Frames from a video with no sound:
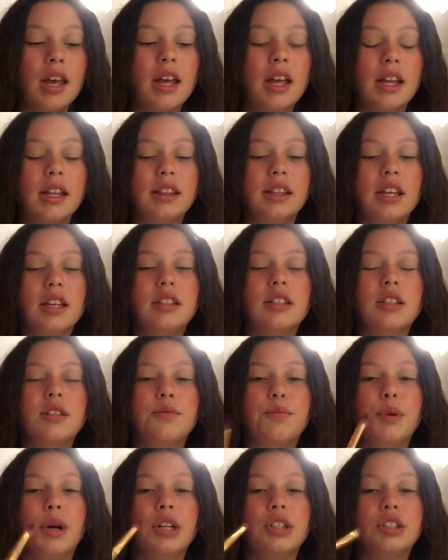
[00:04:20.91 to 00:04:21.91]
This is
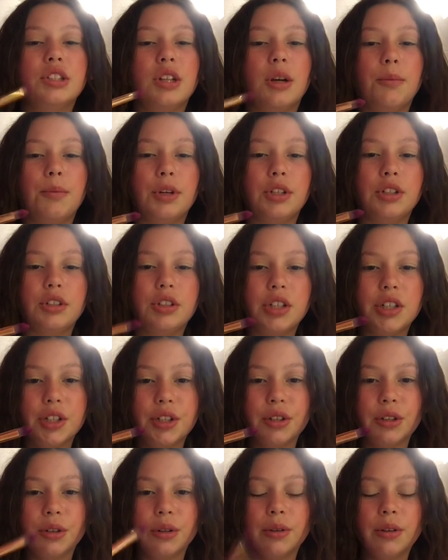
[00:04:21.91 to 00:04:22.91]
brush number
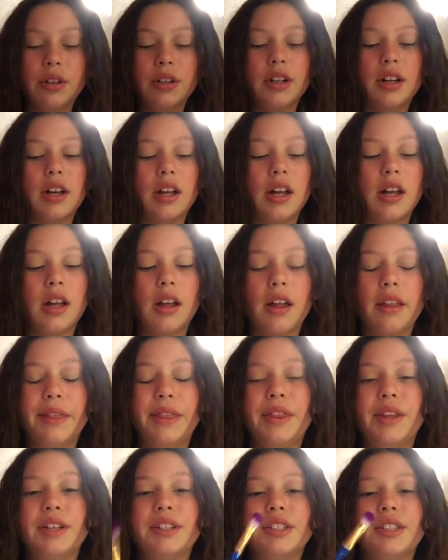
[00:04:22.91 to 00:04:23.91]
2.
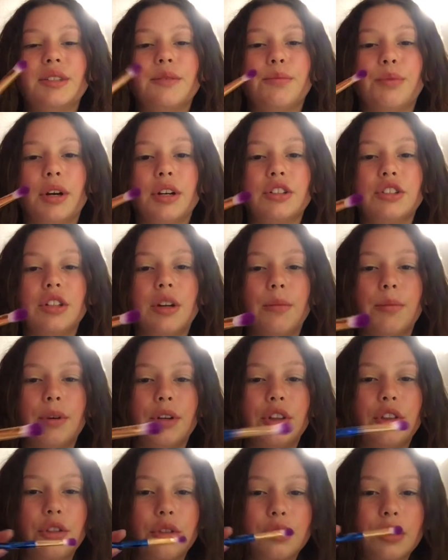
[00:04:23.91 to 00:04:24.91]
This is brush number
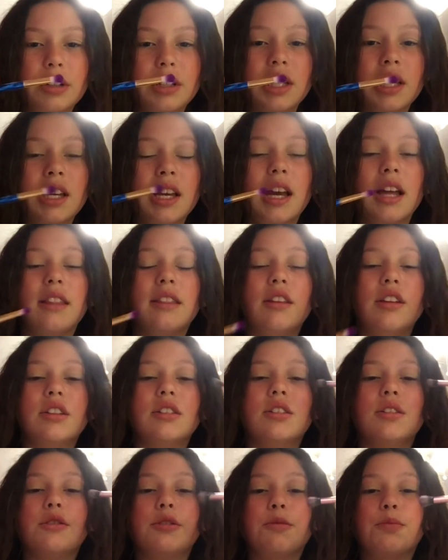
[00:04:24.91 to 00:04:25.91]
3. And this
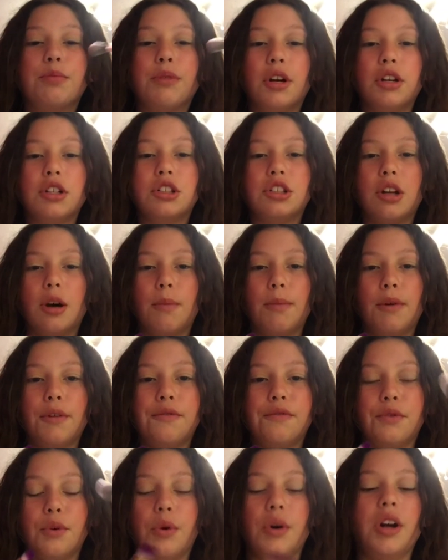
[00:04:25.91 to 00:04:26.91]
is brush number 4.